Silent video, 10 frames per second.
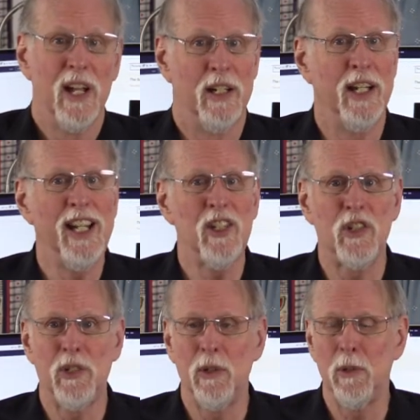needs
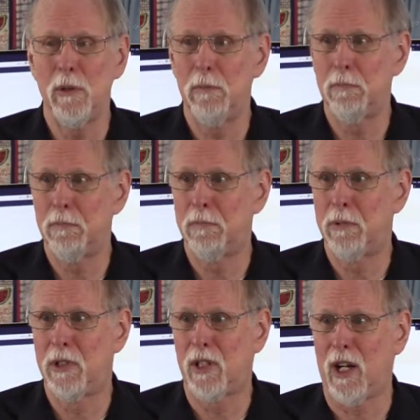to
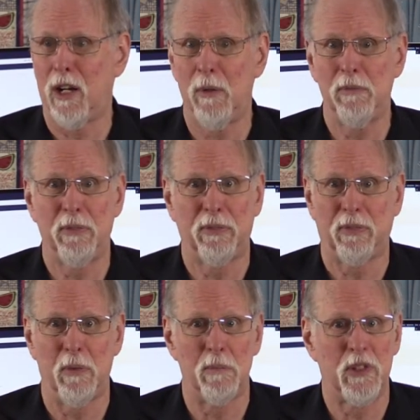come
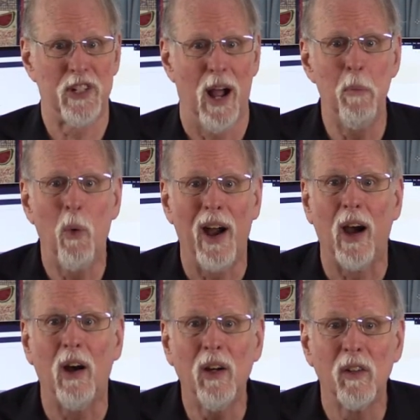from
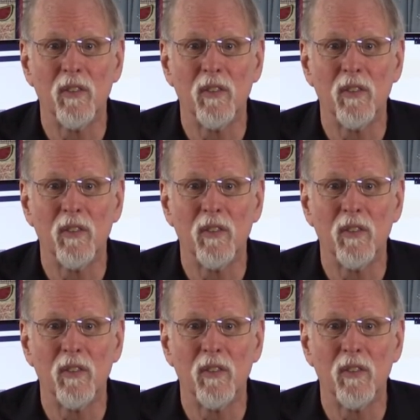somewhere.